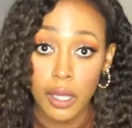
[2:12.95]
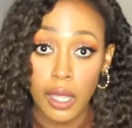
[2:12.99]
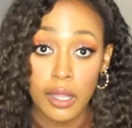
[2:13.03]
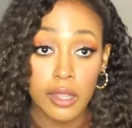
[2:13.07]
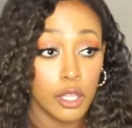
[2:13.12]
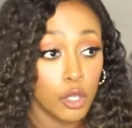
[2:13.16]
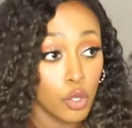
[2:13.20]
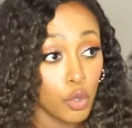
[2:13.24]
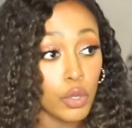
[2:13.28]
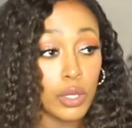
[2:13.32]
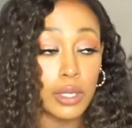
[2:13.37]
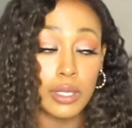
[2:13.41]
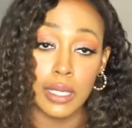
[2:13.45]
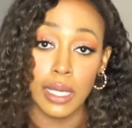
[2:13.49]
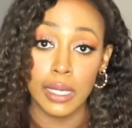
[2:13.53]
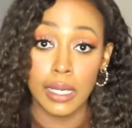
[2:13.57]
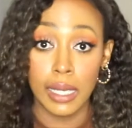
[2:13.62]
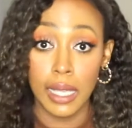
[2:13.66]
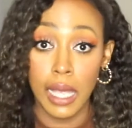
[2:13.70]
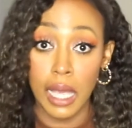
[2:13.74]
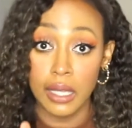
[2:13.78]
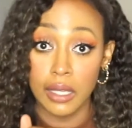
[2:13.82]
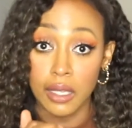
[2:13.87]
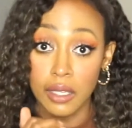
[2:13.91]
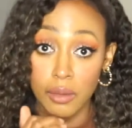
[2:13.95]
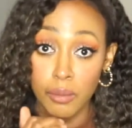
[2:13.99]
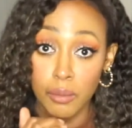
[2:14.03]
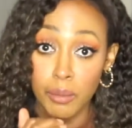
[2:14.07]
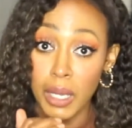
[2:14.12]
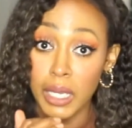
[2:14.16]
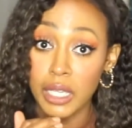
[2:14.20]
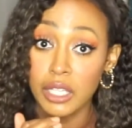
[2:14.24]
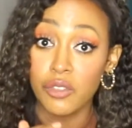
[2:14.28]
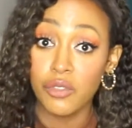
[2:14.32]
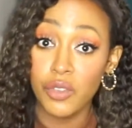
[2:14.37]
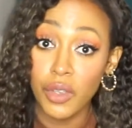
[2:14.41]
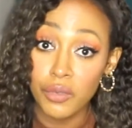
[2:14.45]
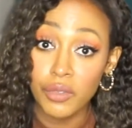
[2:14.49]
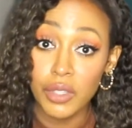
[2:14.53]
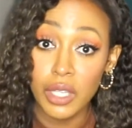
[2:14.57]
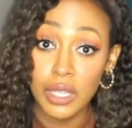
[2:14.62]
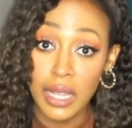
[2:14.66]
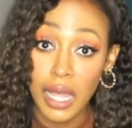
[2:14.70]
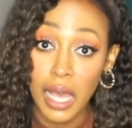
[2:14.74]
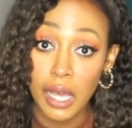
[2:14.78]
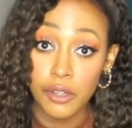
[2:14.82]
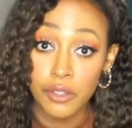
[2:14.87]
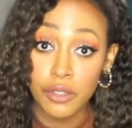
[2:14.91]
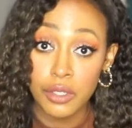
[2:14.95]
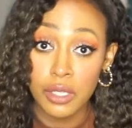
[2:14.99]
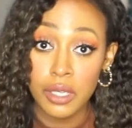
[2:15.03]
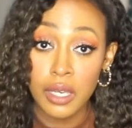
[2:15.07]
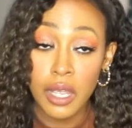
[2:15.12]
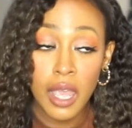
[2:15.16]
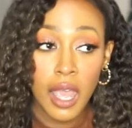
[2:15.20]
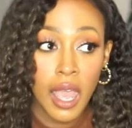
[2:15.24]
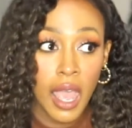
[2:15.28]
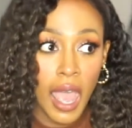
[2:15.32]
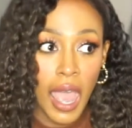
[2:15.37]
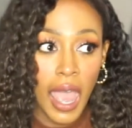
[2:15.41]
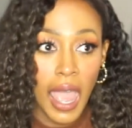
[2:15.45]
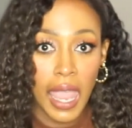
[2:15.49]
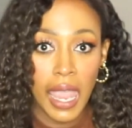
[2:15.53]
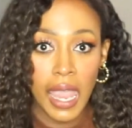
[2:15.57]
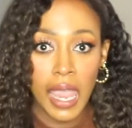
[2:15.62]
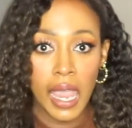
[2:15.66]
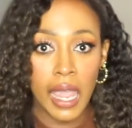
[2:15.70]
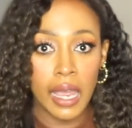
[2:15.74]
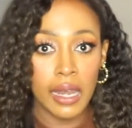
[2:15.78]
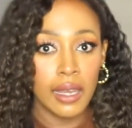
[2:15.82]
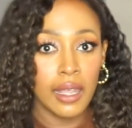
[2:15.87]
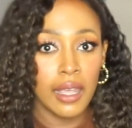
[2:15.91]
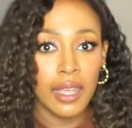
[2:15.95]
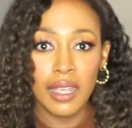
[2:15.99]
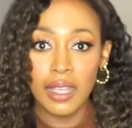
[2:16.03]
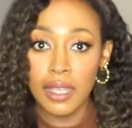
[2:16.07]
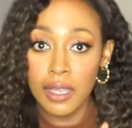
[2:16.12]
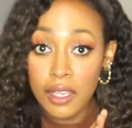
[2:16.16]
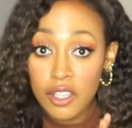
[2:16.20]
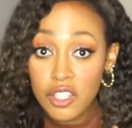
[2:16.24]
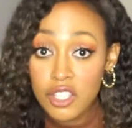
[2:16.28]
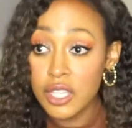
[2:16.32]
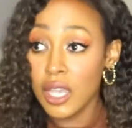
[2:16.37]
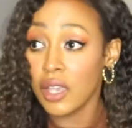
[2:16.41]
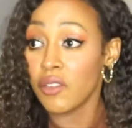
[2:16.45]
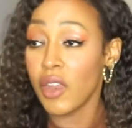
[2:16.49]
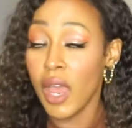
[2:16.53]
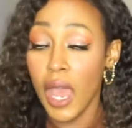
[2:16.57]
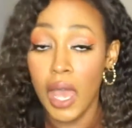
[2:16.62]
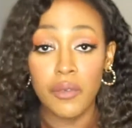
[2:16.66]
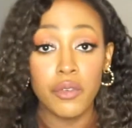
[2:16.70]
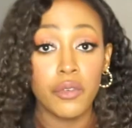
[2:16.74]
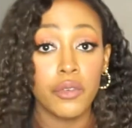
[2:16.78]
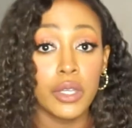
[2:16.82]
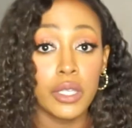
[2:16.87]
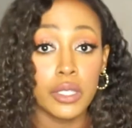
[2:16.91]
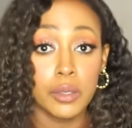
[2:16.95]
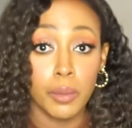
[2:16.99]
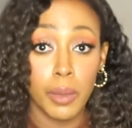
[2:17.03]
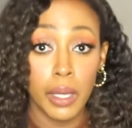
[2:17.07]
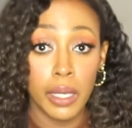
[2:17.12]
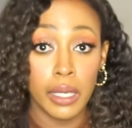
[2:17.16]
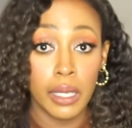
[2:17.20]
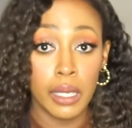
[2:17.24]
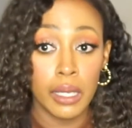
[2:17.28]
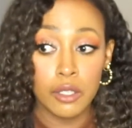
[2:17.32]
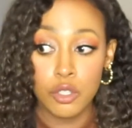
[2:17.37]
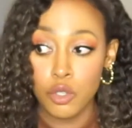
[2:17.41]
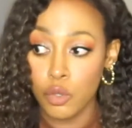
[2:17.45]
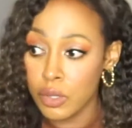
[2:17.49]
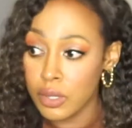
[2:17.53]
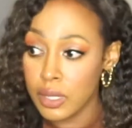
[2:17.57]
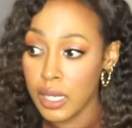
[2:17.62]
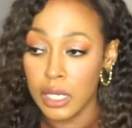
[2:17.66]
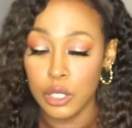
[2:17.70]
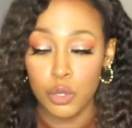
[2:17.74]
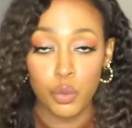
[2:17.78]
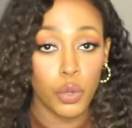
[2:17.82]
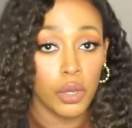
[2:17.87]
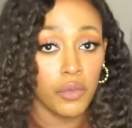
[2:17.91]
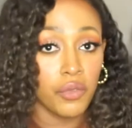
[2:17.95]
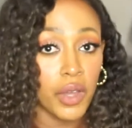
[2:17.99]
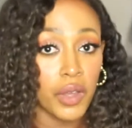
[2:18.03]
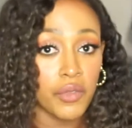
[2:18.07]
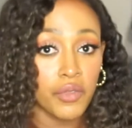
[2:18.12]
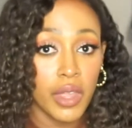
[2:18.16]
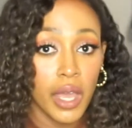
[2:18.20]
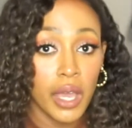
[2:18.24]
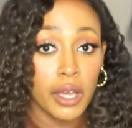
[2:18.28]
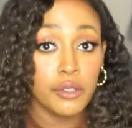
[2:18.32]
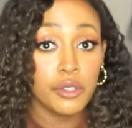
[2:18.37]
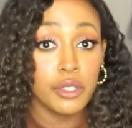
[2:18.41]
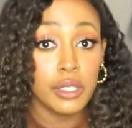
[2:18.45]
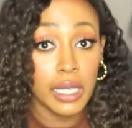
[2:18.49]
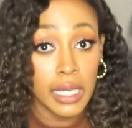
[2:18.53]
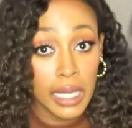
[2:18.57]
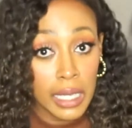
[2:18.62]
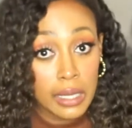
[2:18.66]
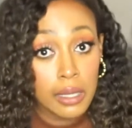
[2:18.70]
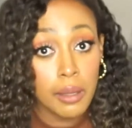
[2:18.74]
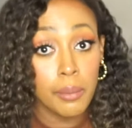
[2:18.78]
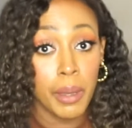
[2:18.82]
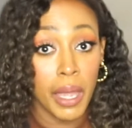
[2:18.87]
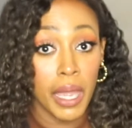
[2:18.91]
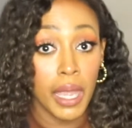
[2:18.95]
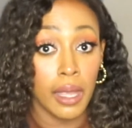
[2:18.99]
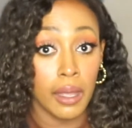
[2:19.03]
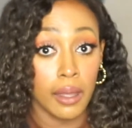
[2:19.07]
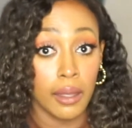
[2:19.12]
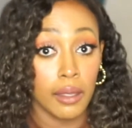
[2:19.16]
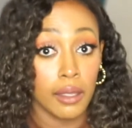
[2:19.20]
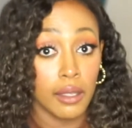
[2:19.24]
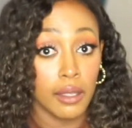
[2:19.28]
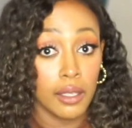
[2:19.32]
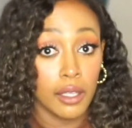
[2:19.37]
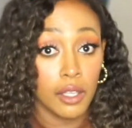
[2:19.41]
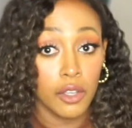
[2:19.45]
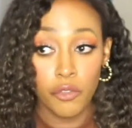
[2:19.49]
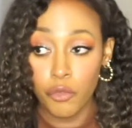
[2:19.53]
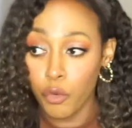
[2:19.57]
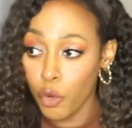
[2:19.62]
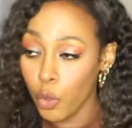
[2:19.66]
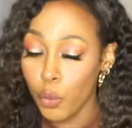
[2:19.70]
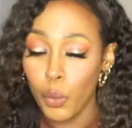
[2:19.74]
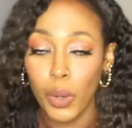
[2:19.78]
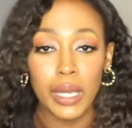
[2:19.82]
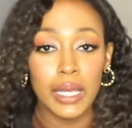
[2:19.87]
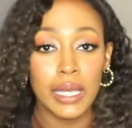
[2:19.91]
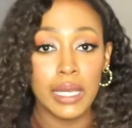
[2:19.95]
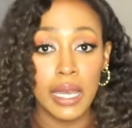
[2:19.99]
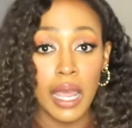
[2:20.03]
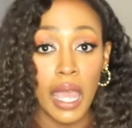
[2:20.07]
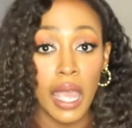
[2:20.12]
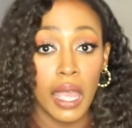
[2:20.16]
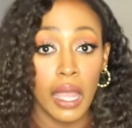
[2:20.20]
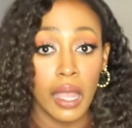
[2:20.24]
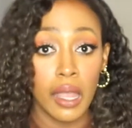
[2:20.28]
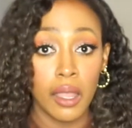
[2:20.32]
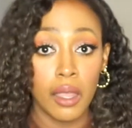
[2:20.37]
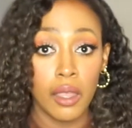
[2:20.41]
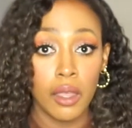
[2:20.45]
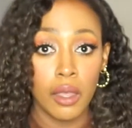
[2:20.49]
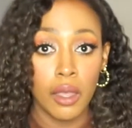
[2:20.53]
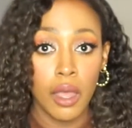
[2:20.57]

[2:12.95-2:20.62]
And then you can date a guy that makes $50,000 and he saved half of his money, so he's got $25,000 in the bank for a rainy day.